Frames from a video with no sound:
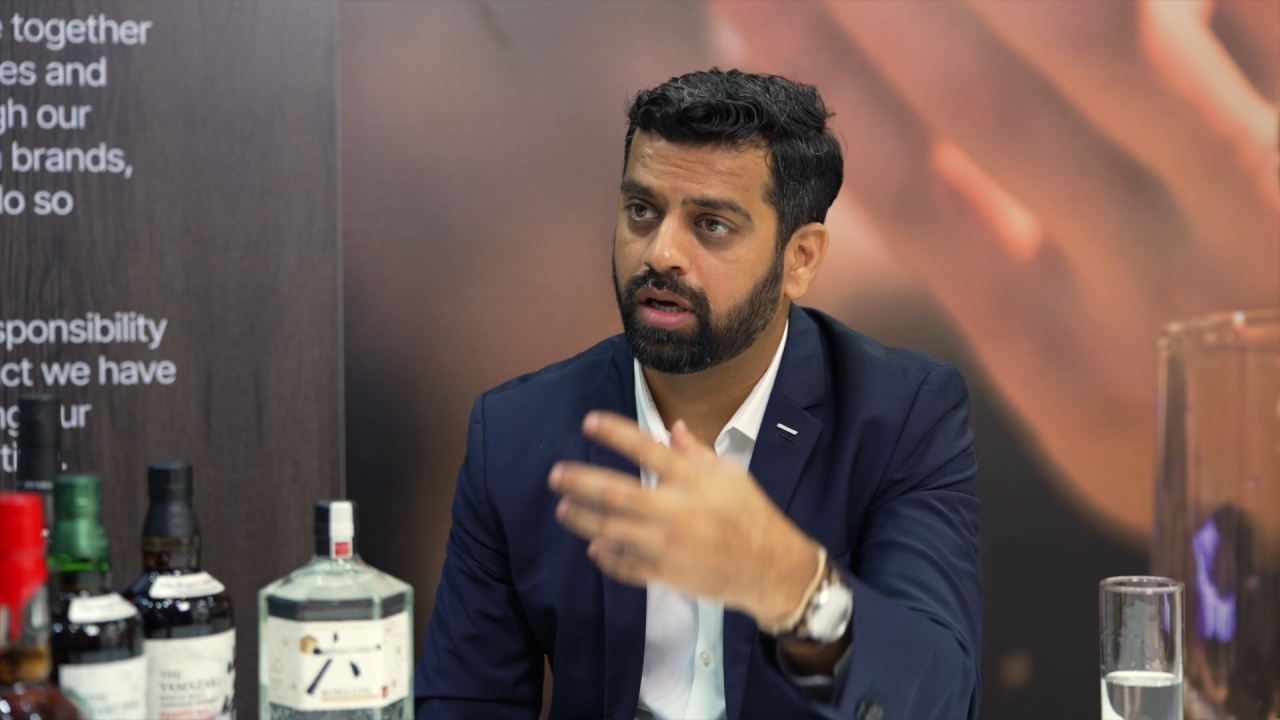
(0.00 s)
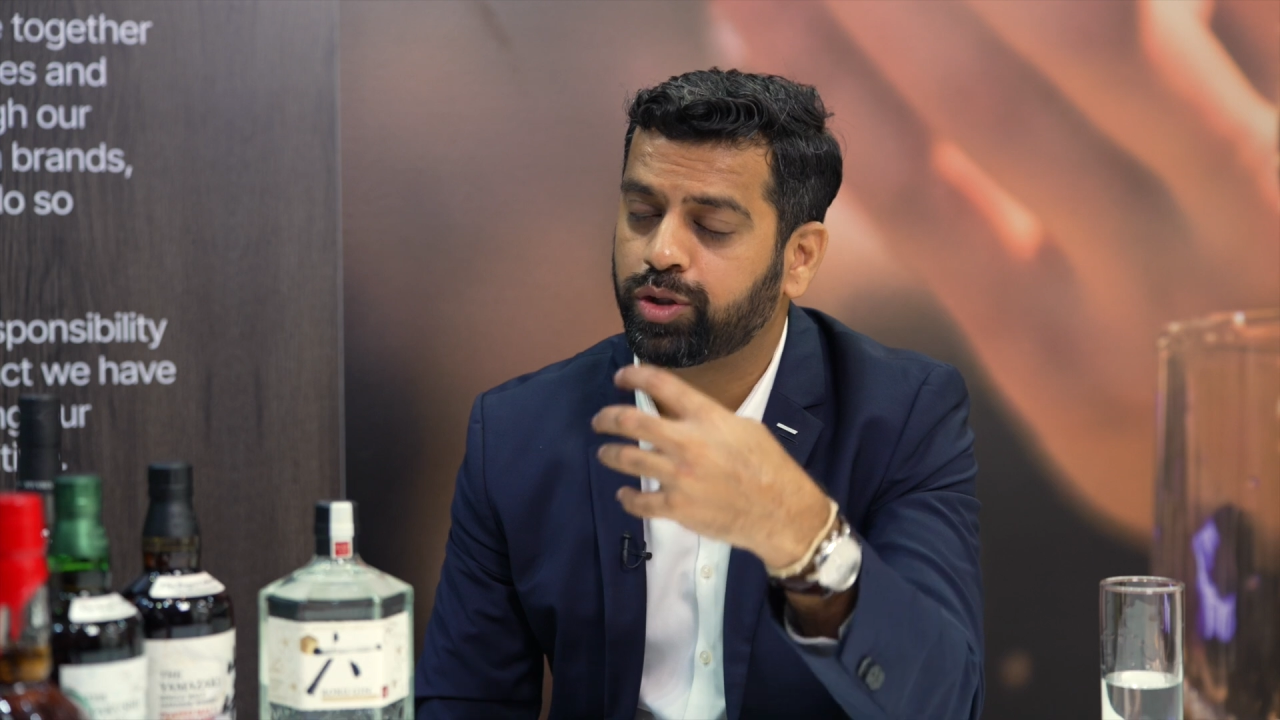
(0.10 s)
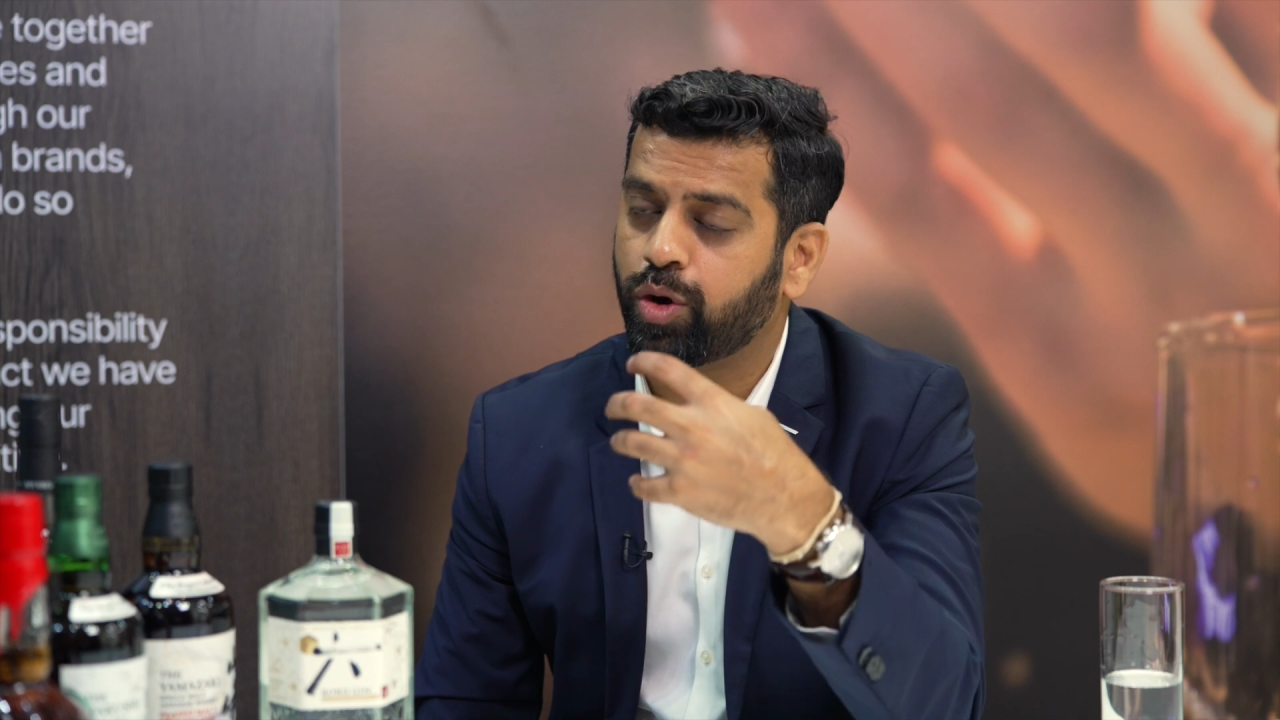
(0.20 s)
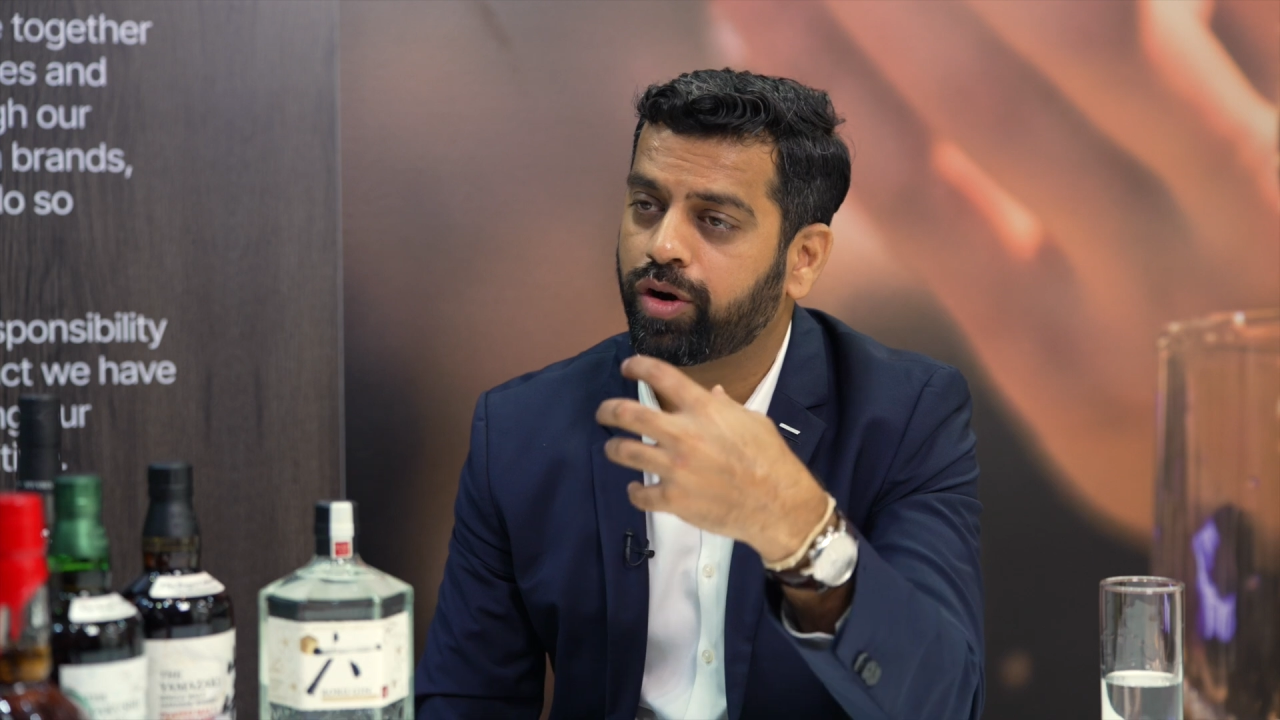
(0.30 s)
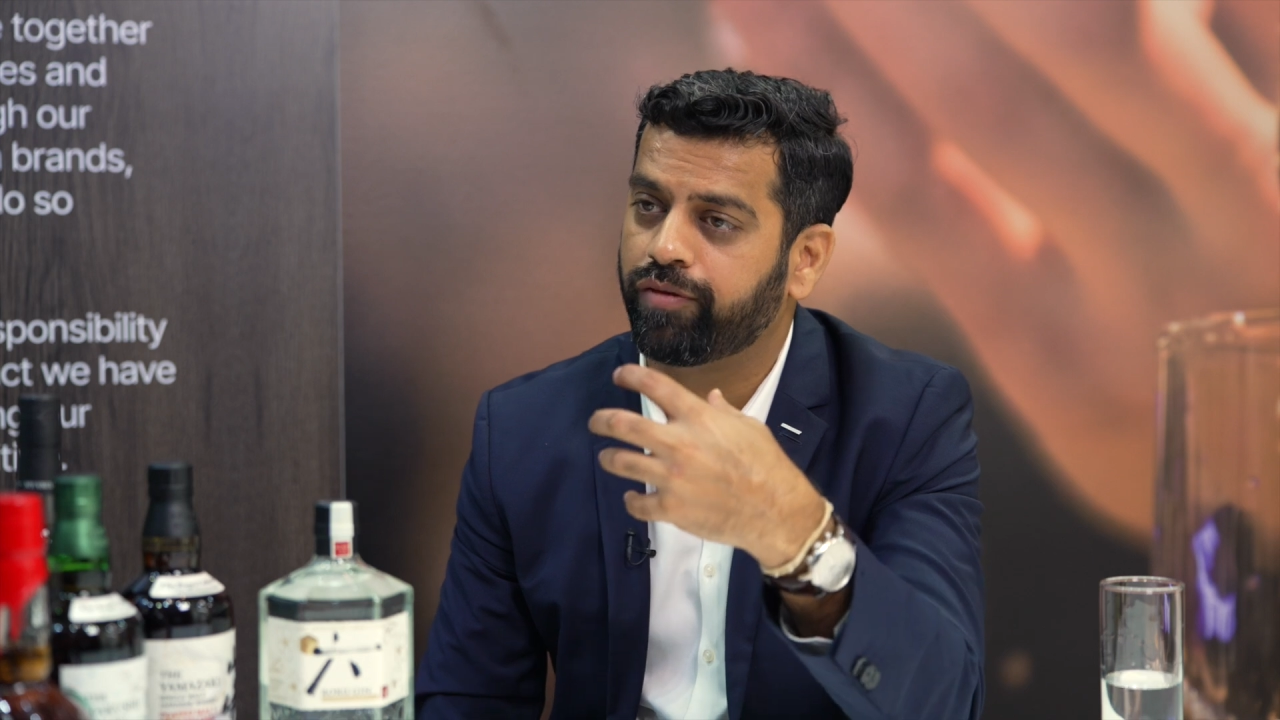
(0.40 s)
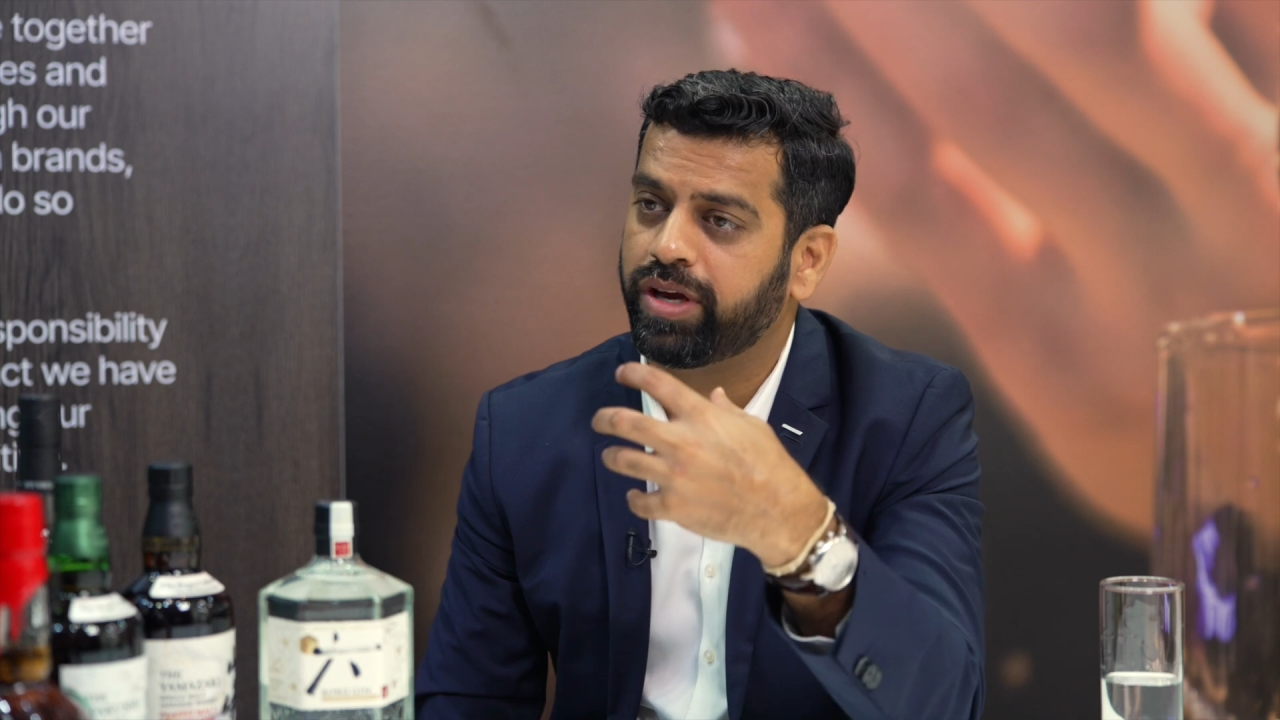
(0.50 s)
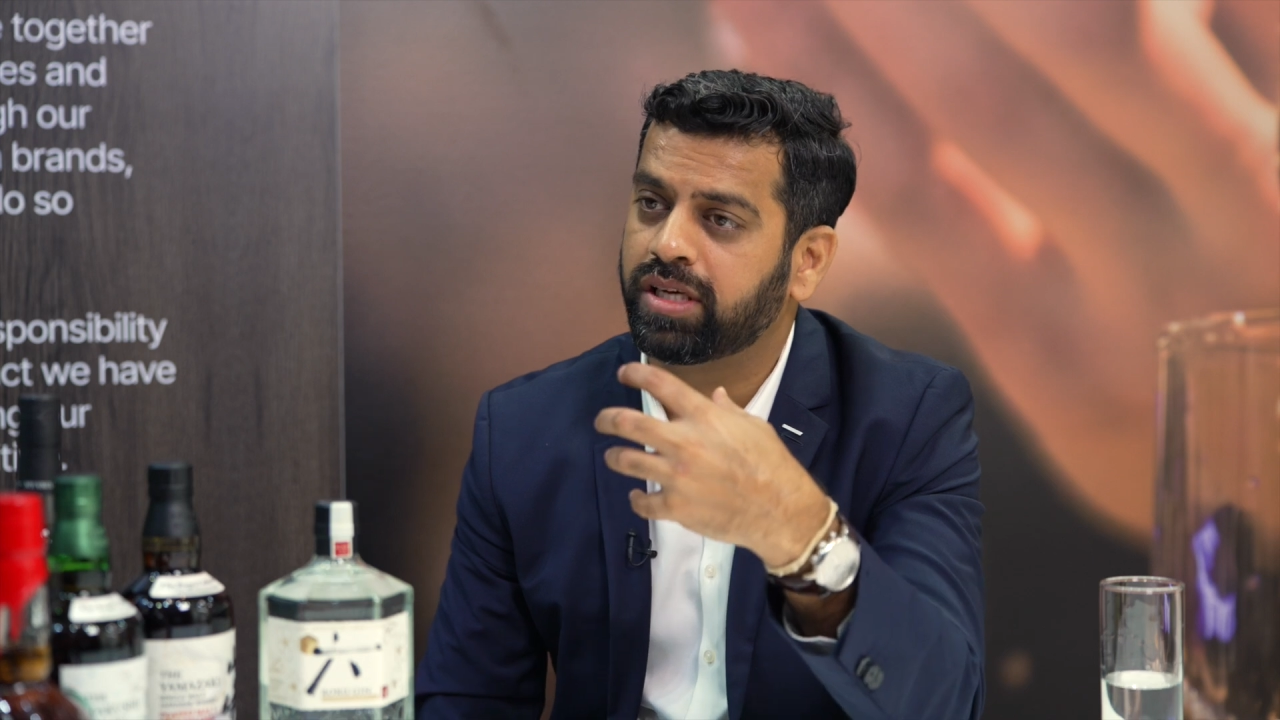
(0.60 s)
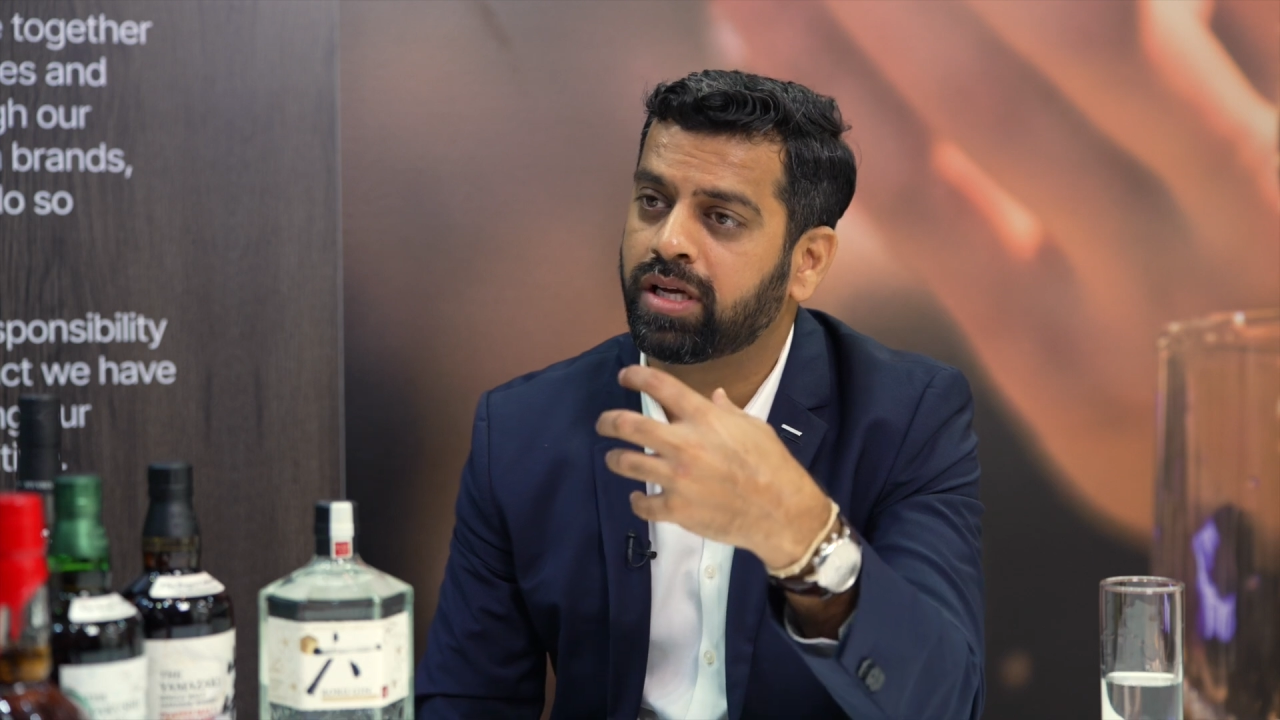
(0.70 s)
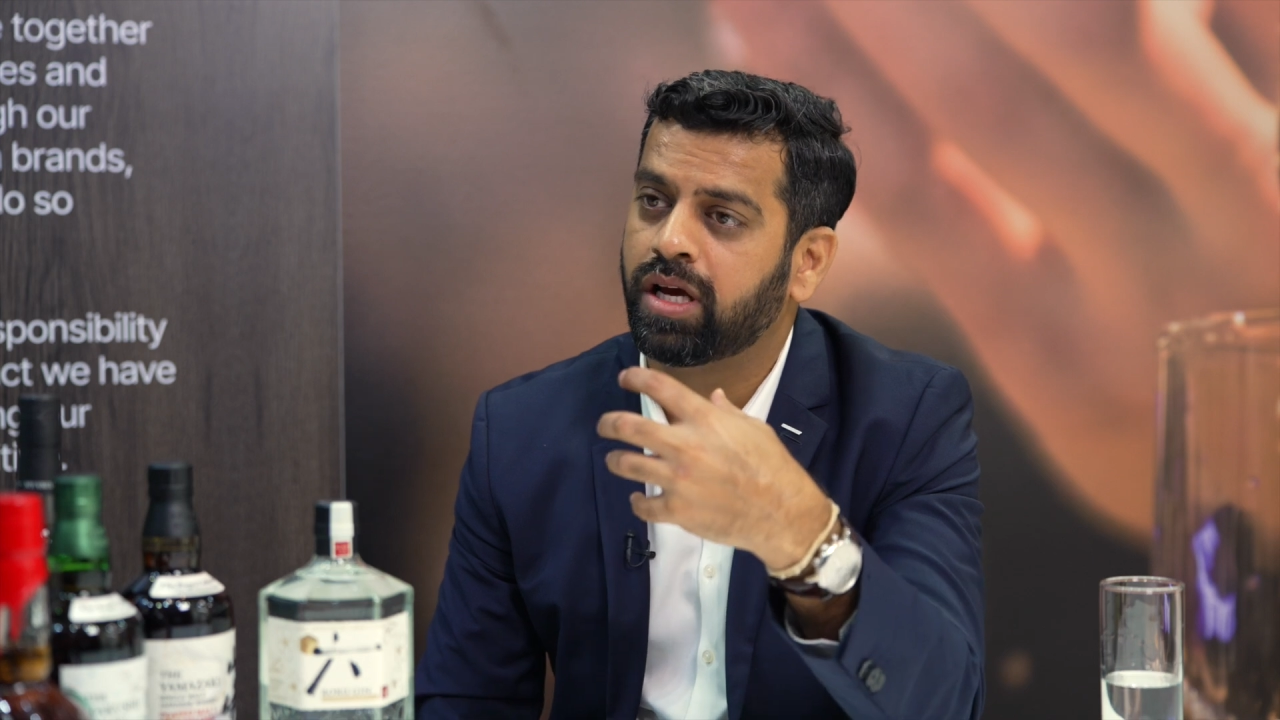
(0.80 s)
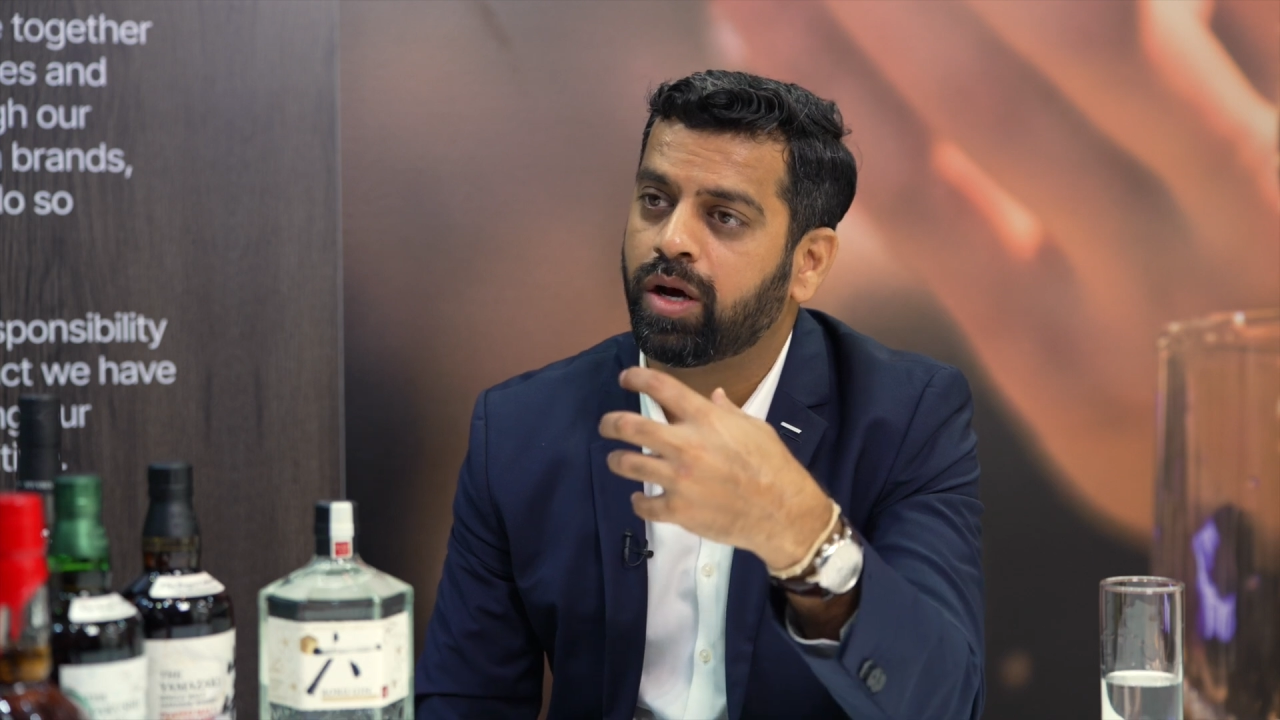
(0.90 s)

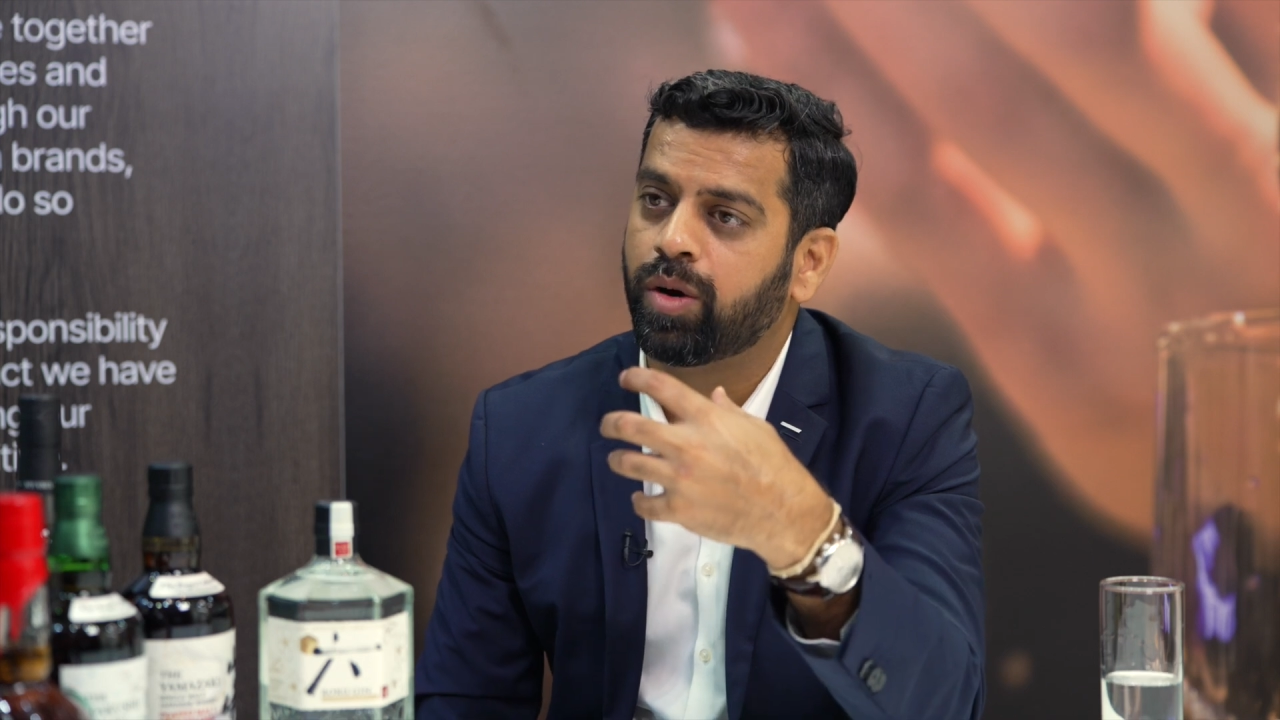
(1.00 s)
geographies,